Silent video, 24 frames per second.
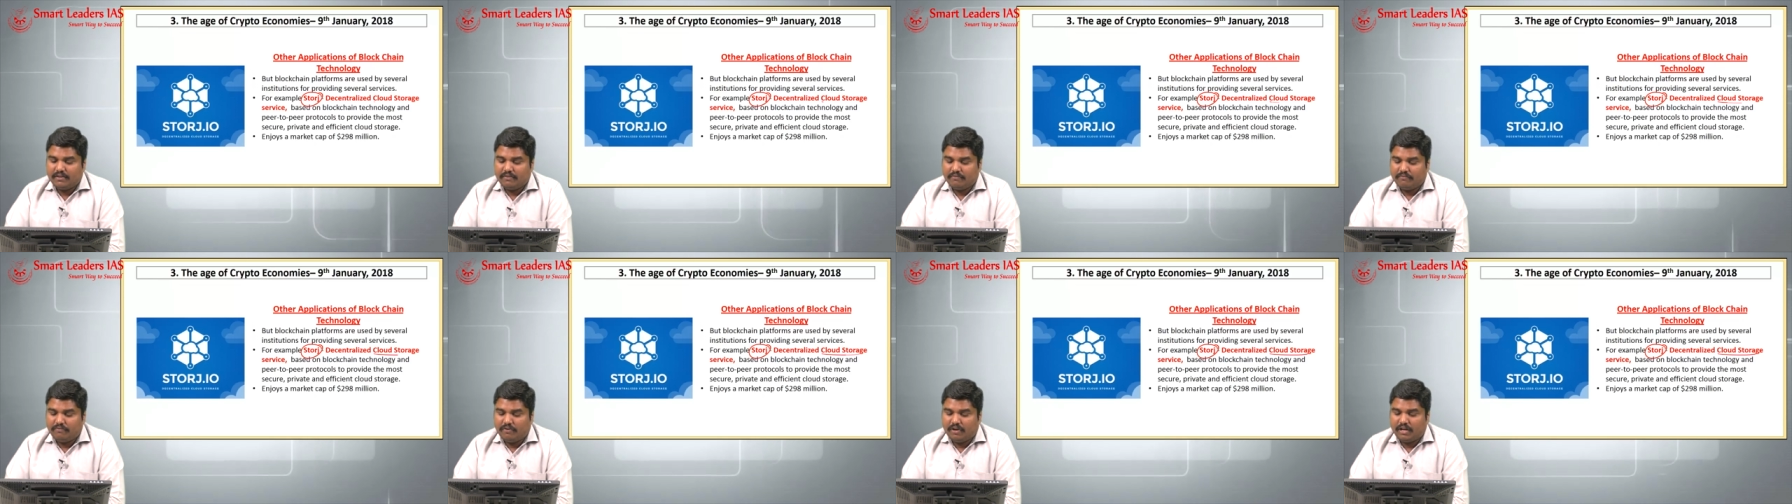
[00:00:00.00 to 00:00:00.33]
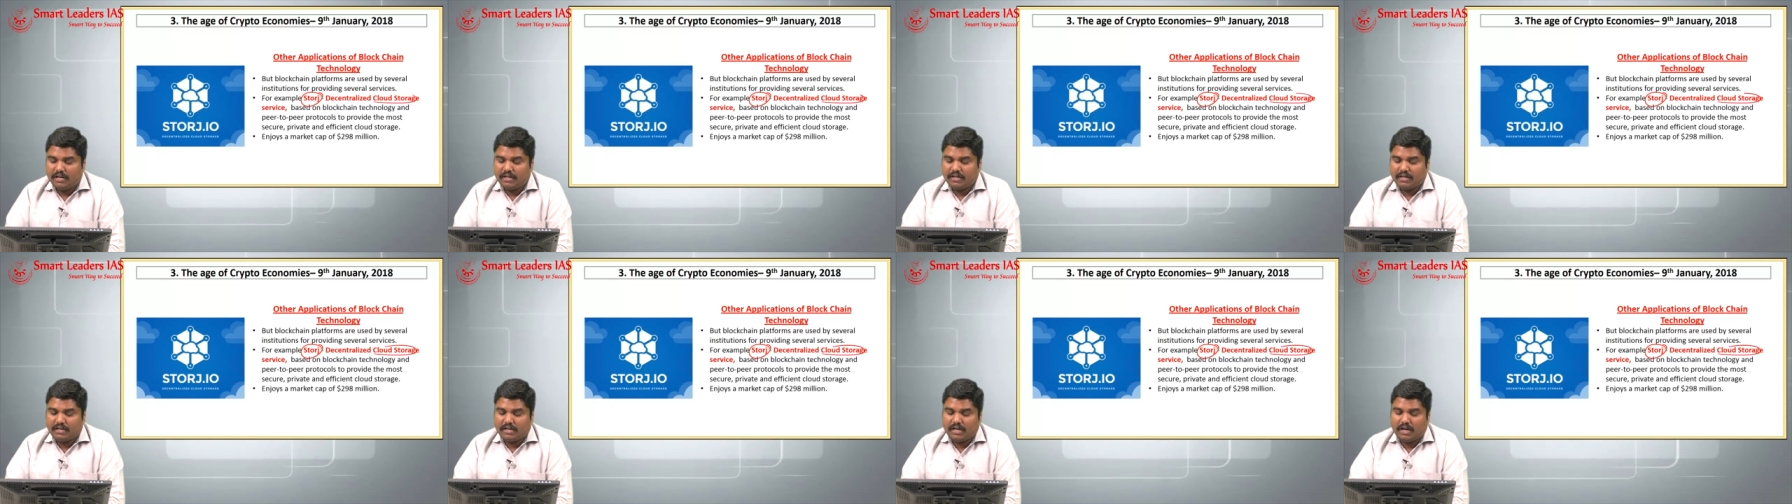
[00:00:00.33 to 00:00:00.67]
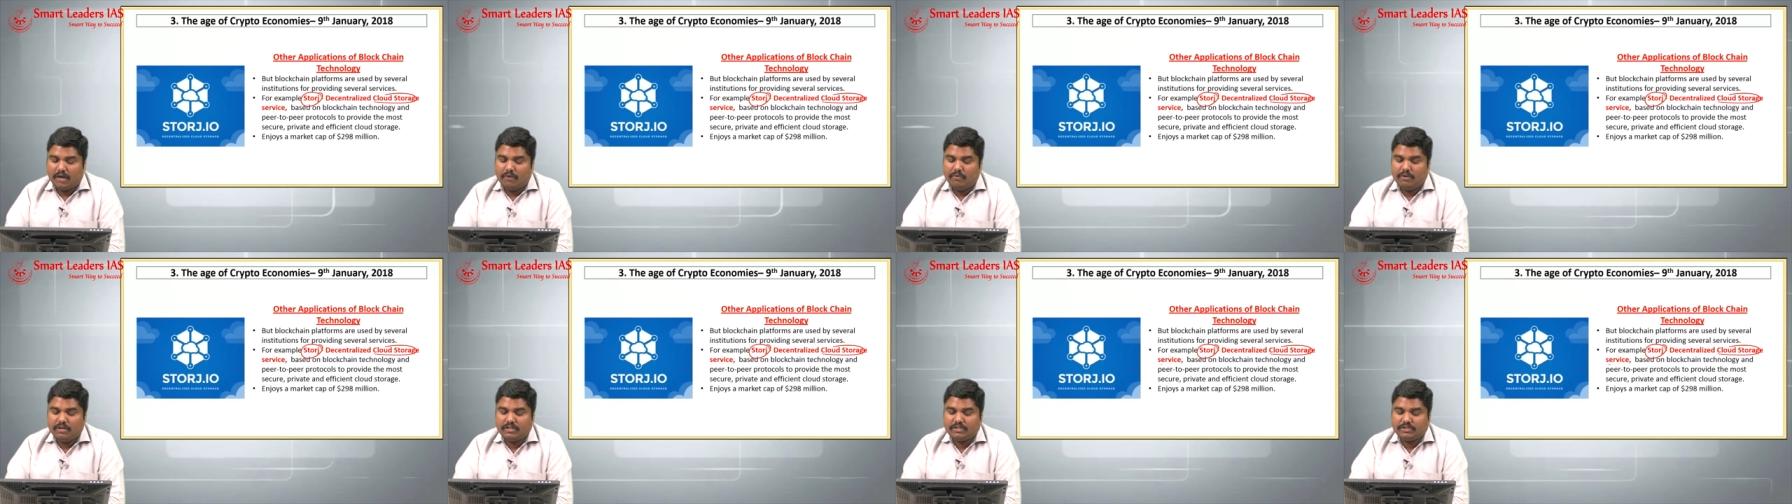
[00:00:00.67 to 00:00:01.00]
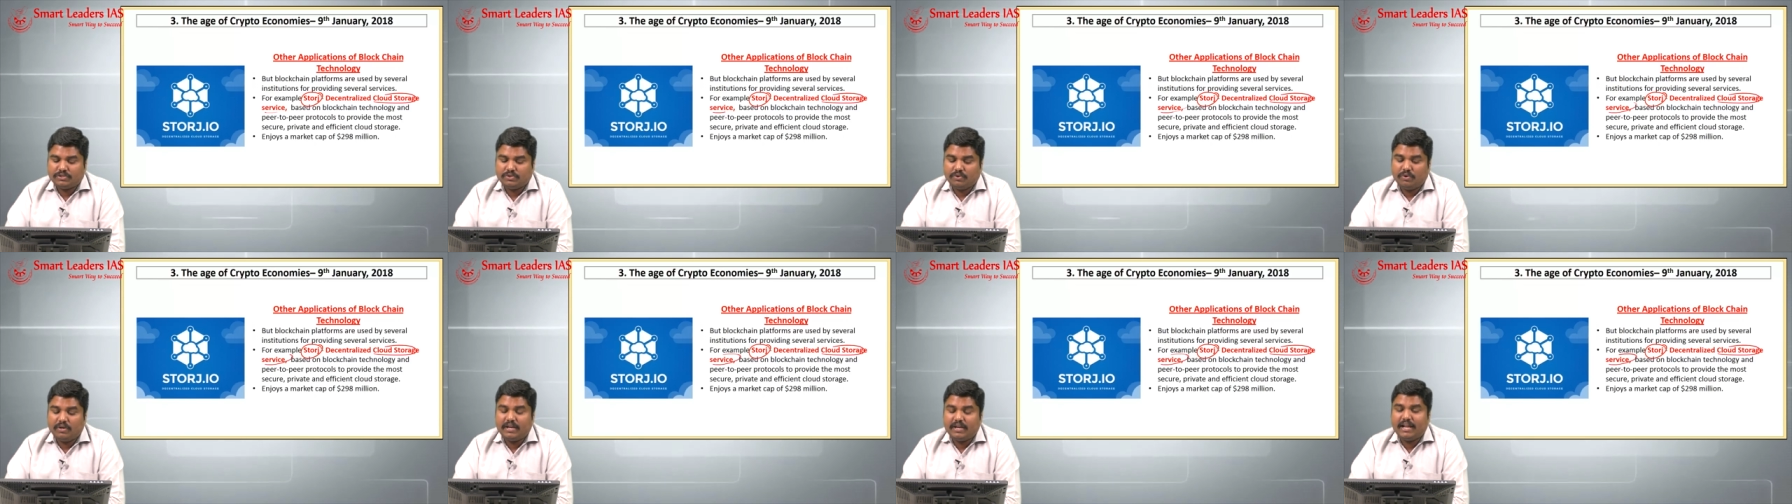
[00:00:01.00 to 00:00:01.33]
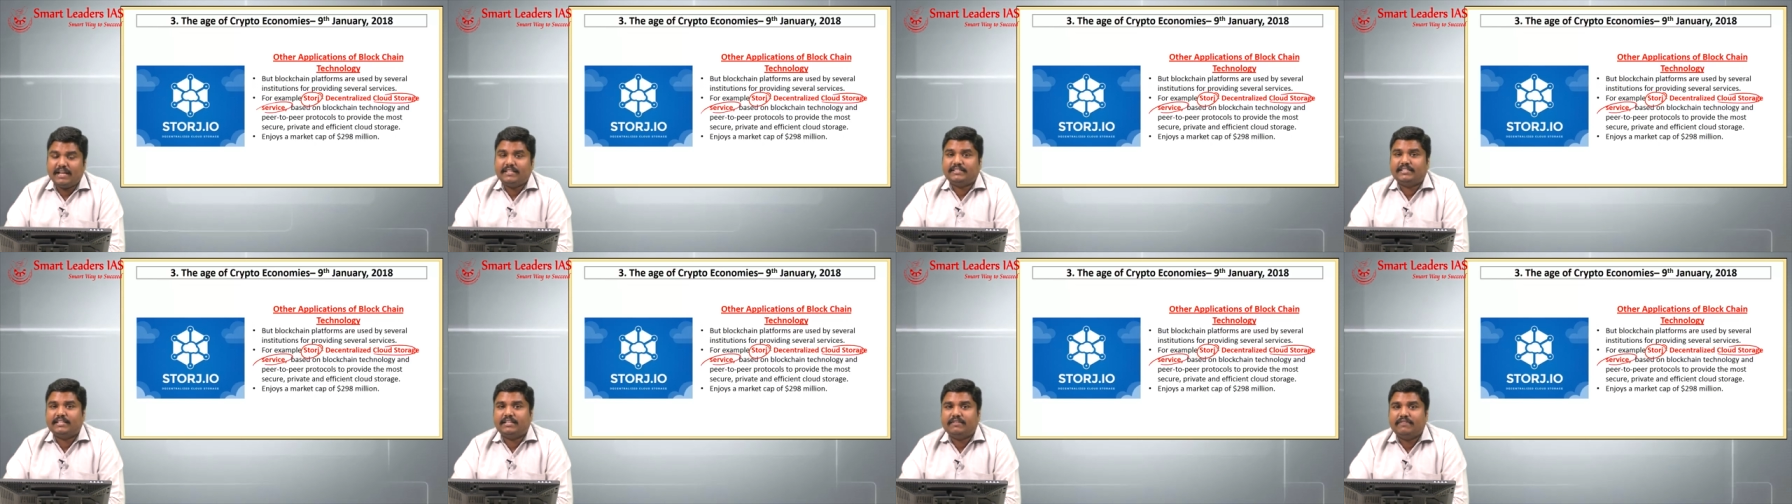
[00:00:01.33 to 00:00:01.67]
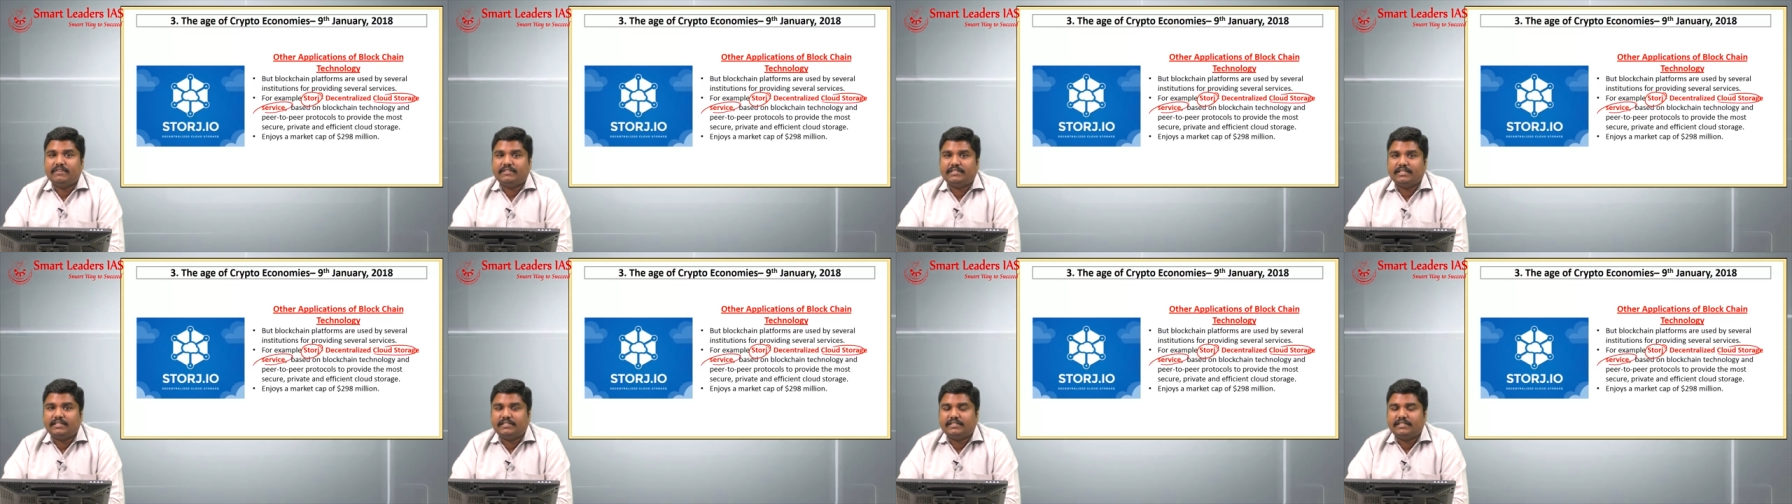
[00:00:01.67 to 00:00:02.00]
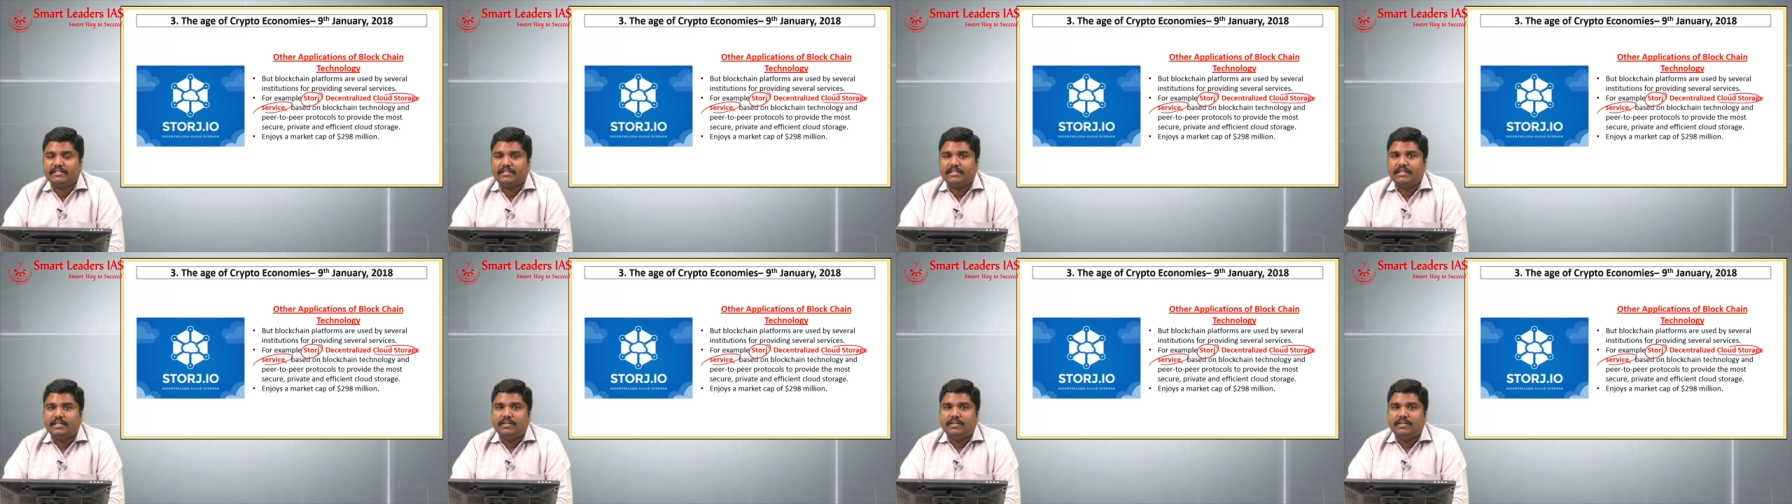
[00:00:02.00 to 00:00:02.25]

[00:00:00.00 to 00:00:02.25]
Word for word: for cloud storage services.